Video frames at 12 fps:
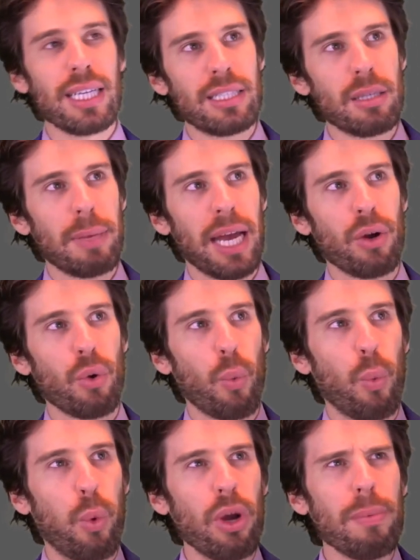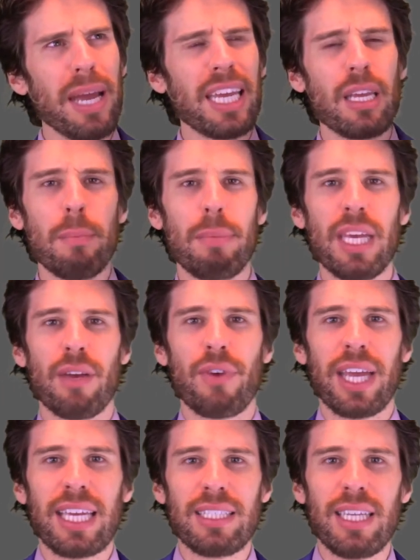It's about, what am I gonna be if
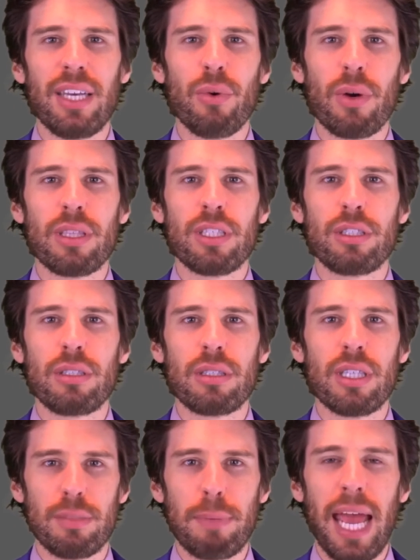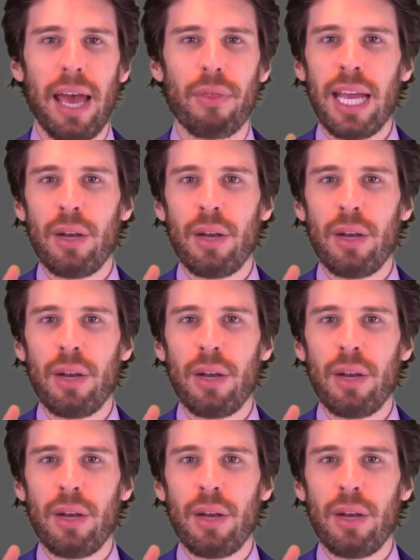I continue on this, this path?